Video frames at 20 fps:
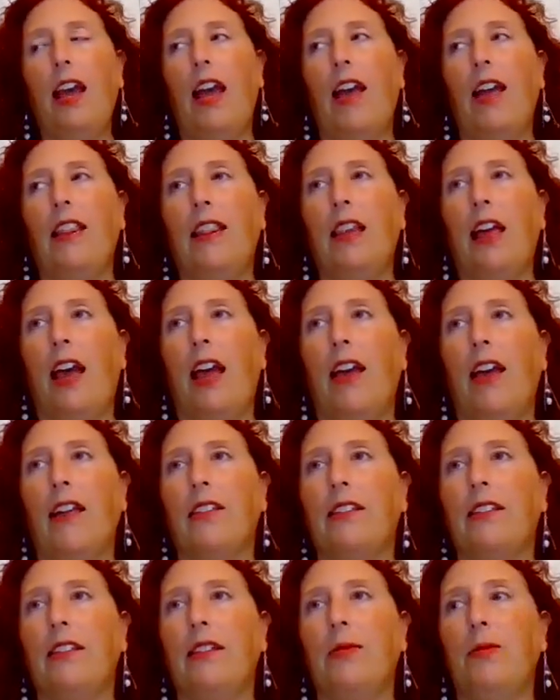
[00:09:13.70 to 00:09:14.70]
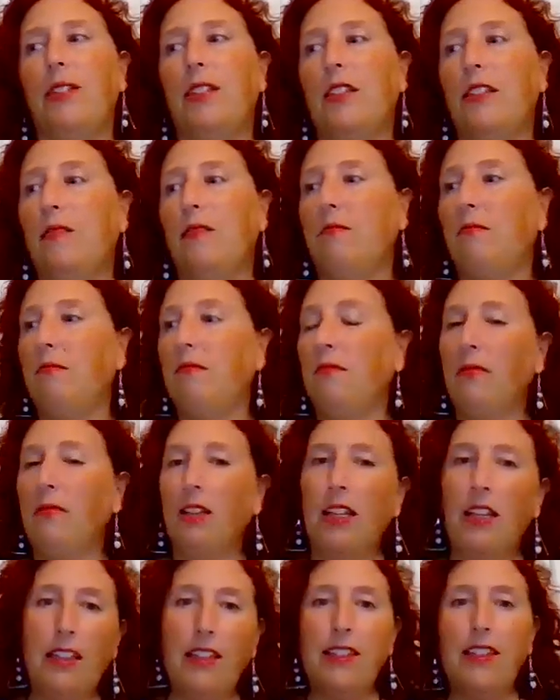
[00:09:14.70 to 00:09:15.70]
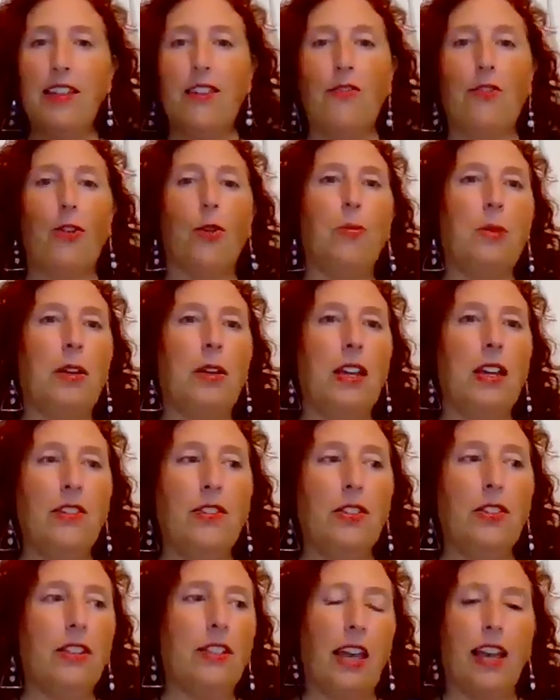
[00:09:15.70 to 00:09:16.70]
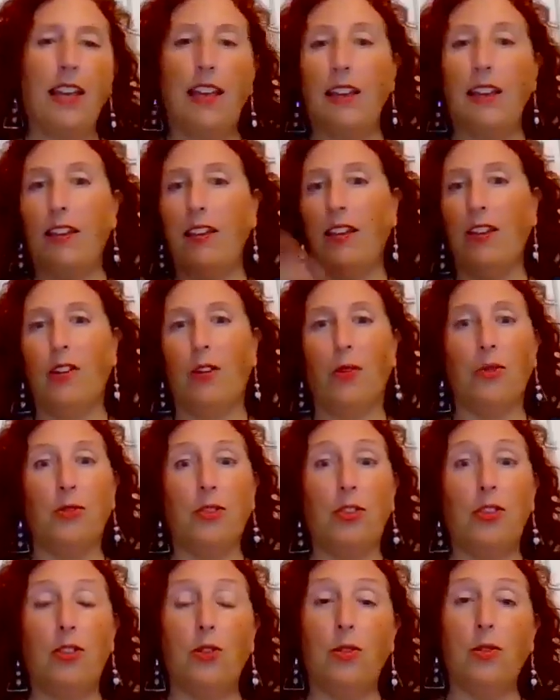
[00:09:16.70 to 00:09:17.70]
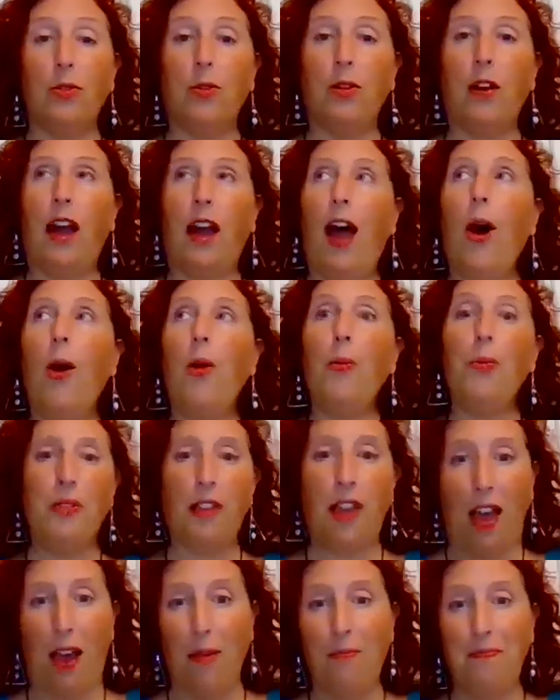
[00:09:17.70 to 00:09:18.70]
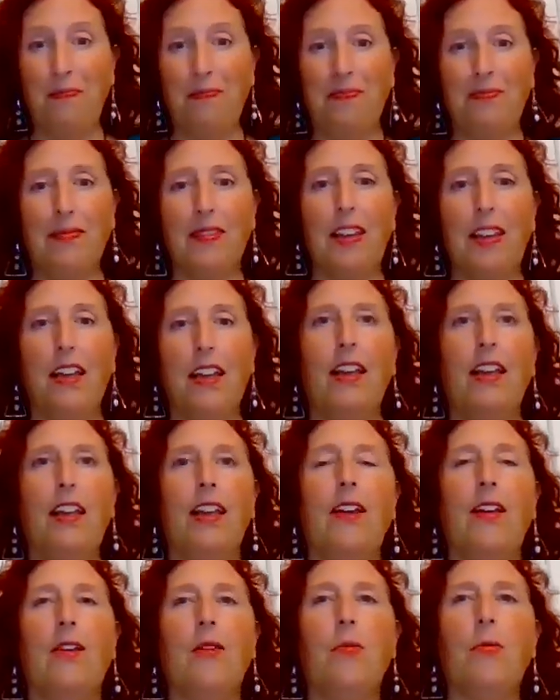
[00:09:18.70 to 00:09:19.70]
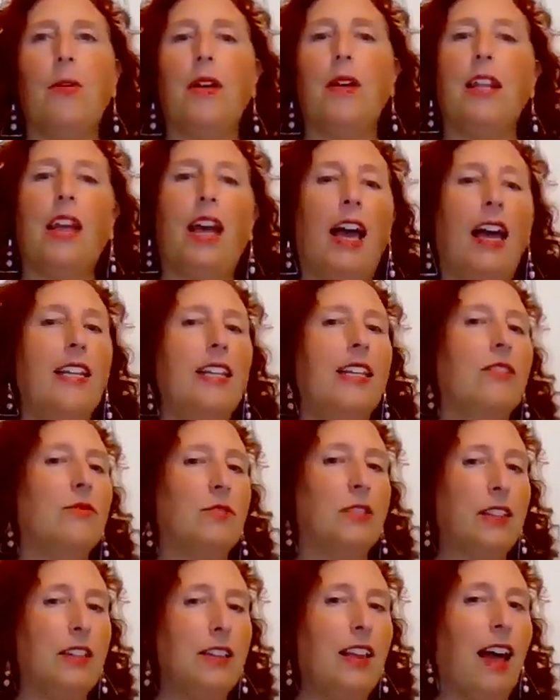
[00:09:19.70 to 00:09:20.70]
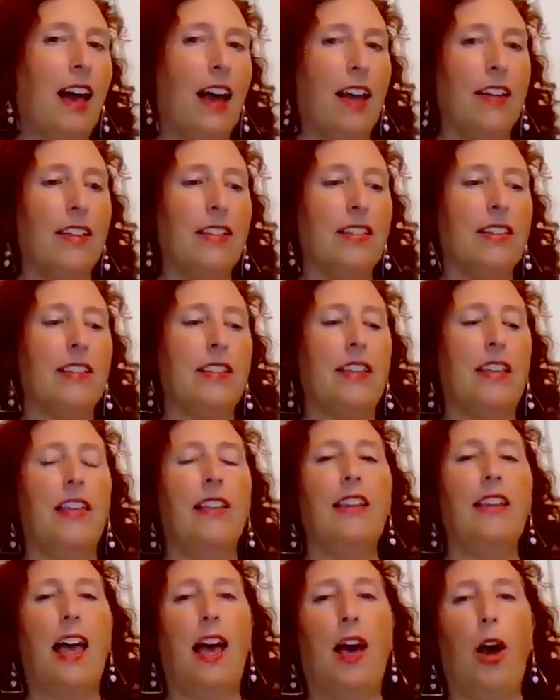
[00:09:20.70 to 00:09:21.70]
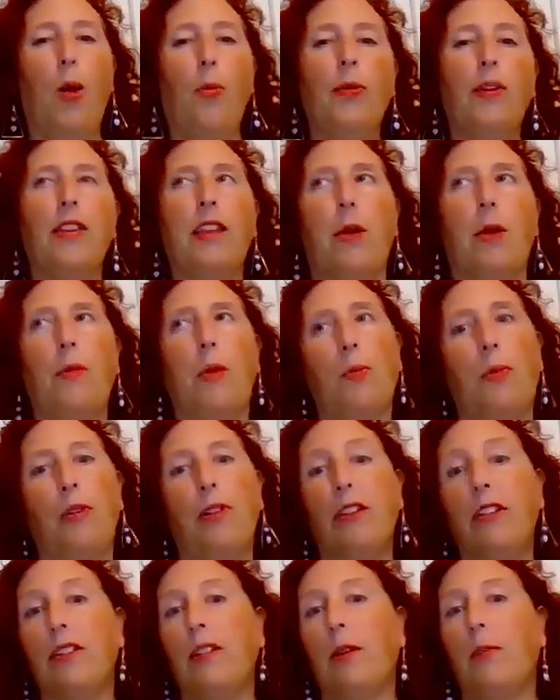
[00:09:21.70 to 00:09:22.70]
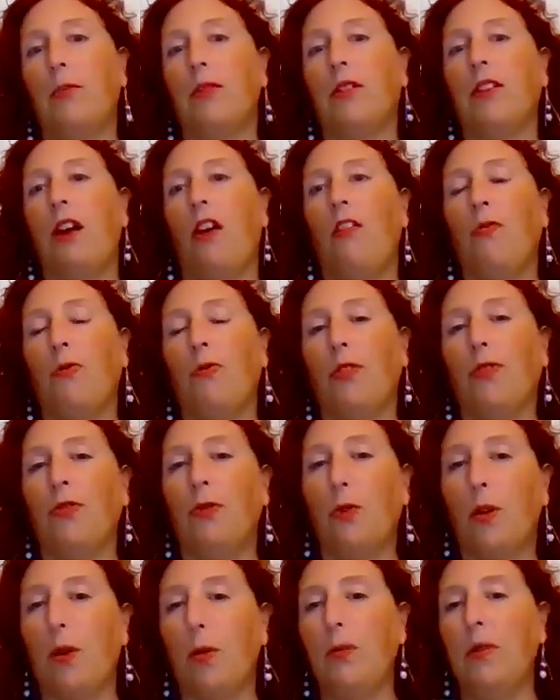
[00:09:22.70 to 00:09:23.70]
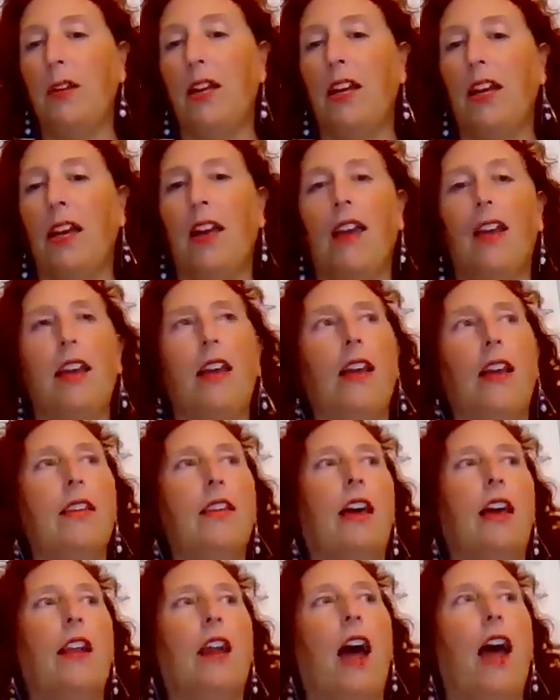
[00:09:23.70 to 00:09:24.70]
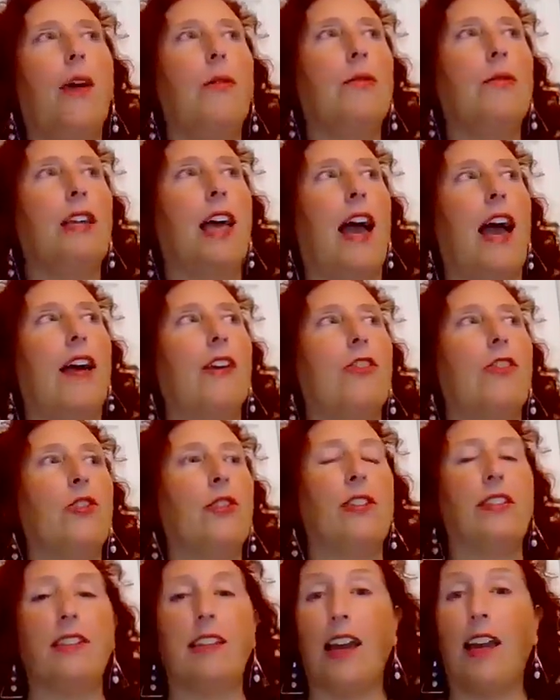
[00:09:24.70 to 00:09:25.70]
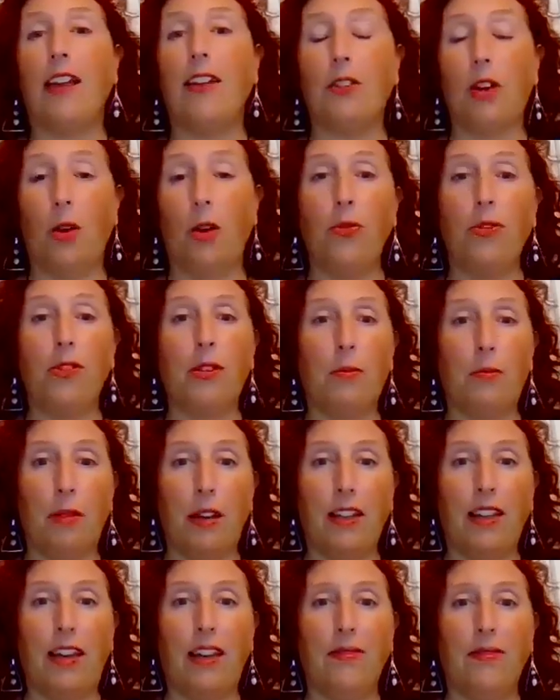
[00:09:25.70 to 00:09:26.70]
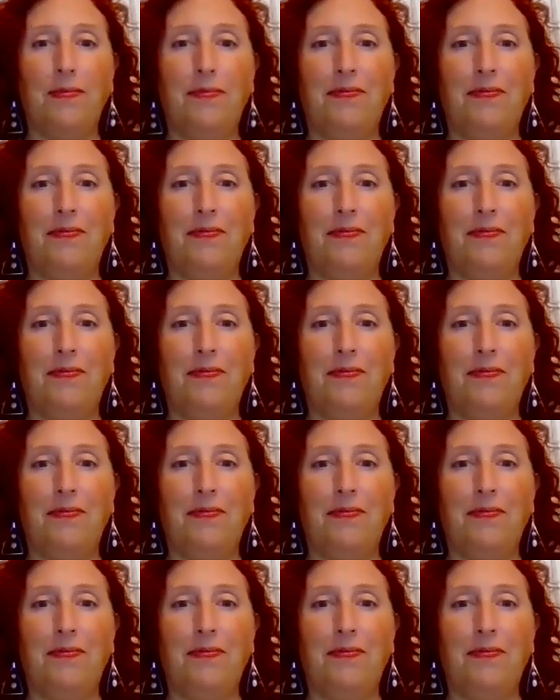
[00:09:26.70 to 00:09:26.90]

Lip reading: and that it was easy for me to say, to help them. But I didn't realize in the helping them and putting themselves before me that I was actually saying no to money,